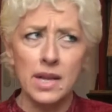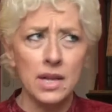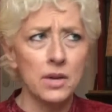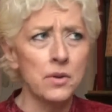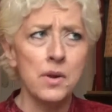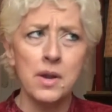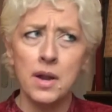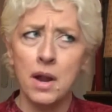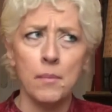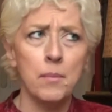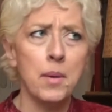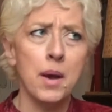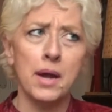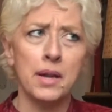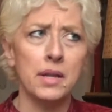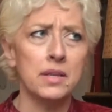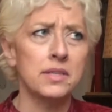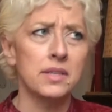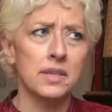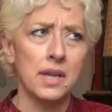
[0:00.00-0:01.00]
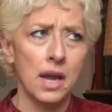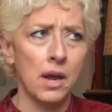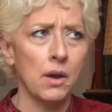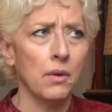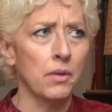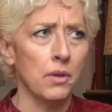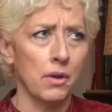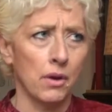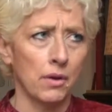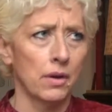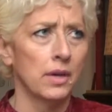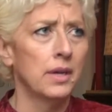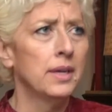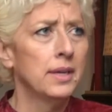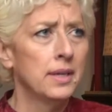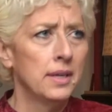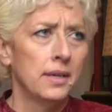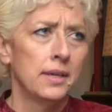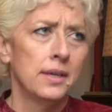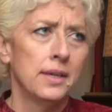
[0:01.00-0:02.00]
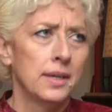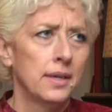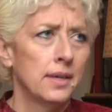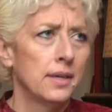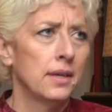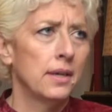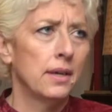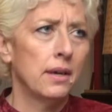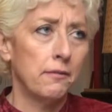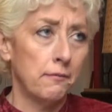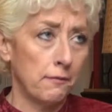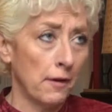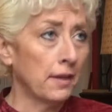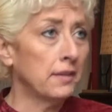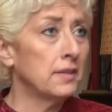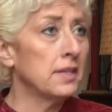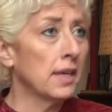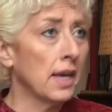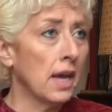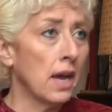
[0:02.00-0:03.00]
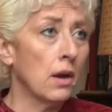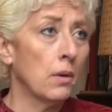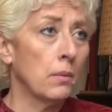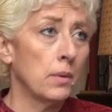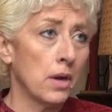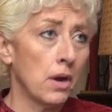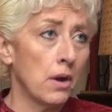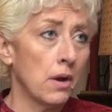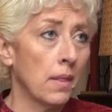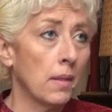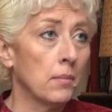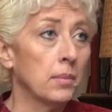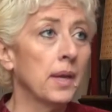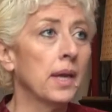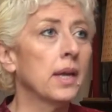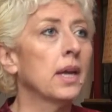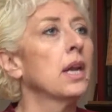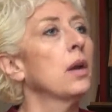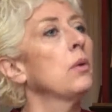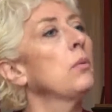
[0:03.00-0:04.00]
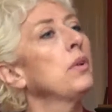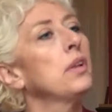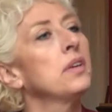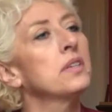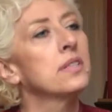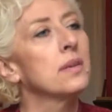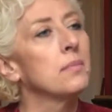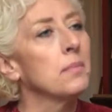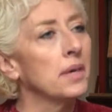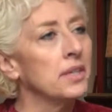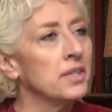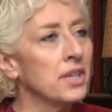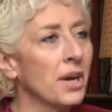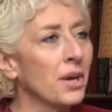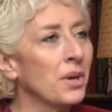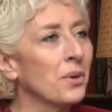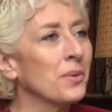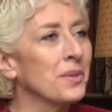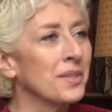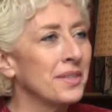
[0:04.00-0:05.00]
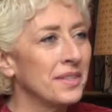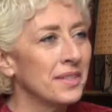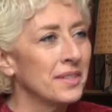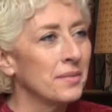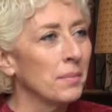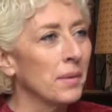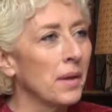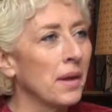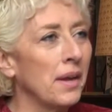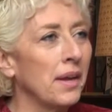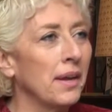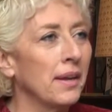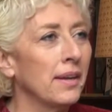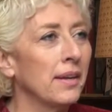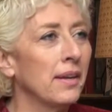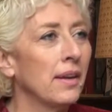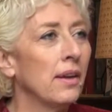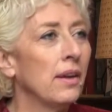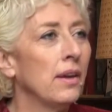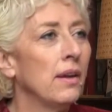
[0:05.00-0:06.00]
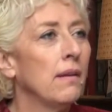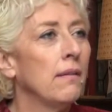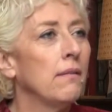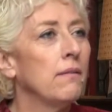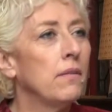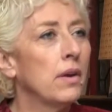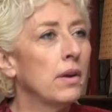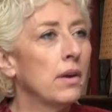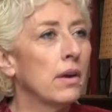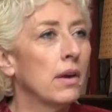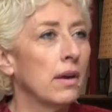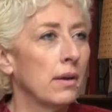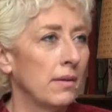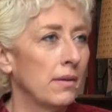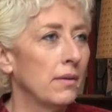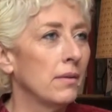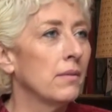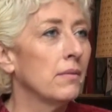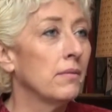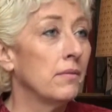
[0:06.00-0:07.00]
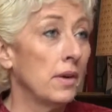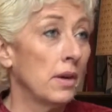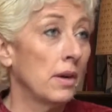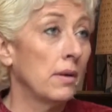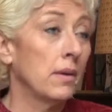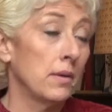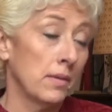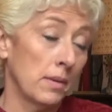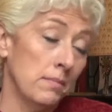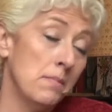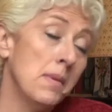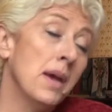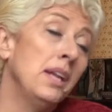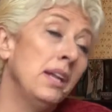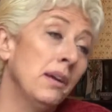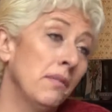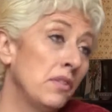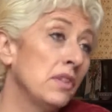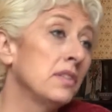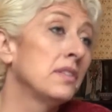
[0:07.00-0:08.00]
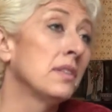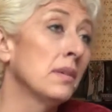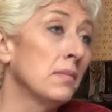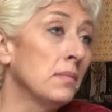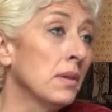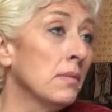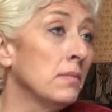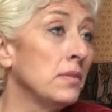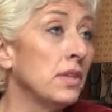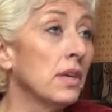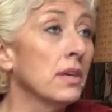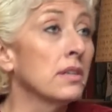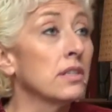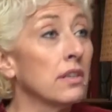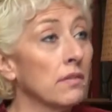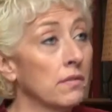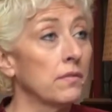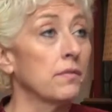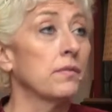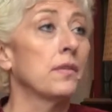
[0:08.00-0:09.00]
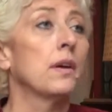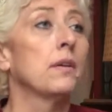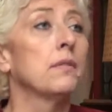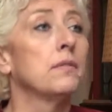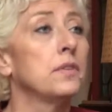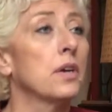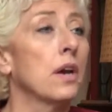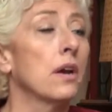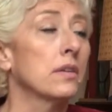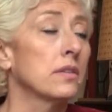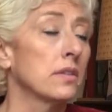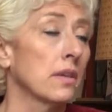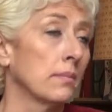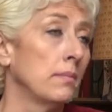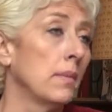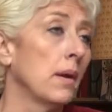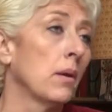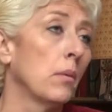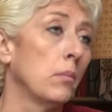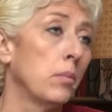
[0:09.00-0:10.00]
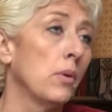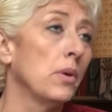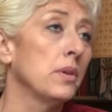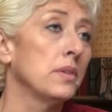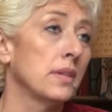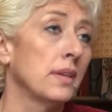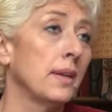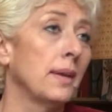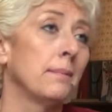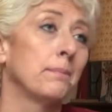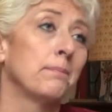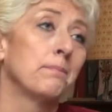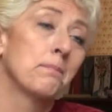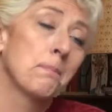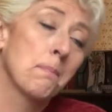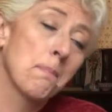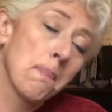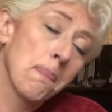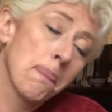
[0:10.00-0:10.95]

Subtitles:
entering our bodies and how they're affecting how we are on the planet, I realized that my daughter was displaying very many of these symptoms, yes, of toxic metal poisoning.